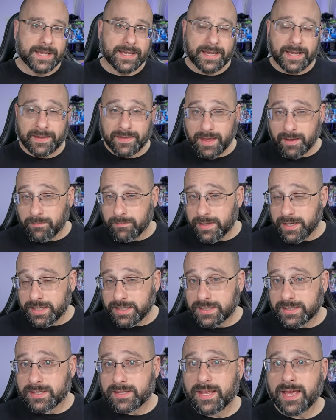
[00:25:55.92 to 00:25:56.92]
And that
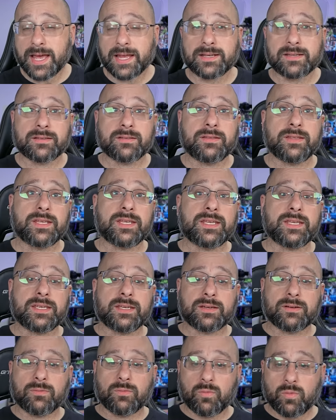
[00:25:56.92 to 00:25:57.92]
means that
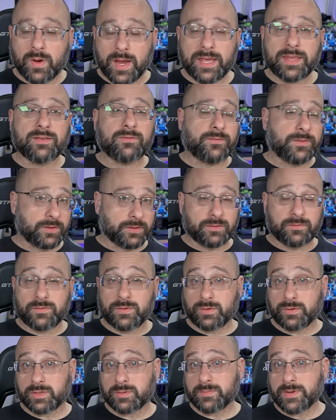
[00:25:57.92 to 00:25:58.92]
the way the field of
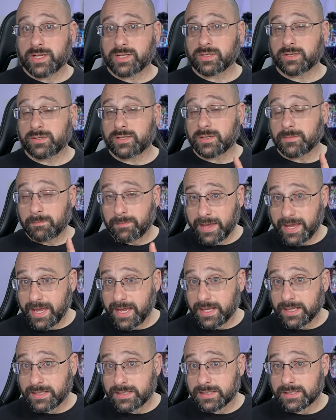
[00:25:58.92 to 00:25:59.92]
view is measured
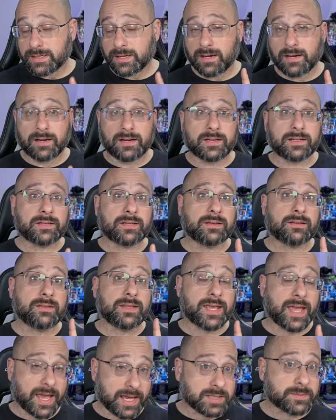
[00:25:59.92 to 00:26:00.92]
depends on
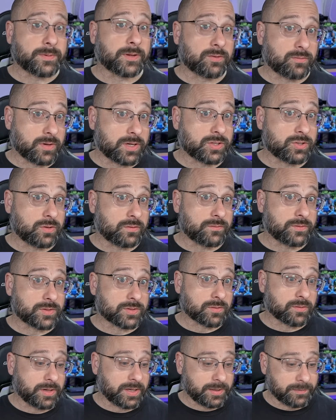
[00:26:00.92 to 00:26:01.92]
the aspect ratio of the
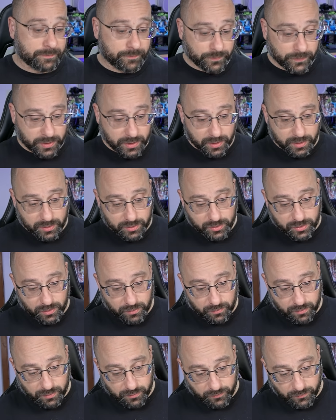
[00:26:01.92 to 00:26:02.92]
screen.
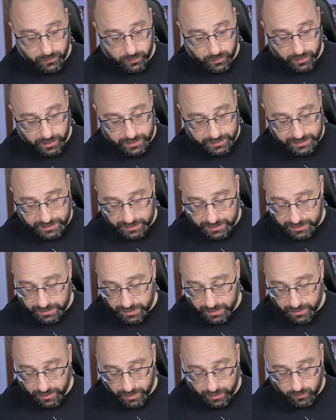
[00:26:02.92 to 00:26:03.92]
So for a
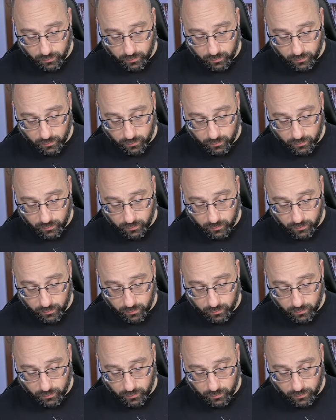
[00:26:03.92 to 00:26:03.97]
16:9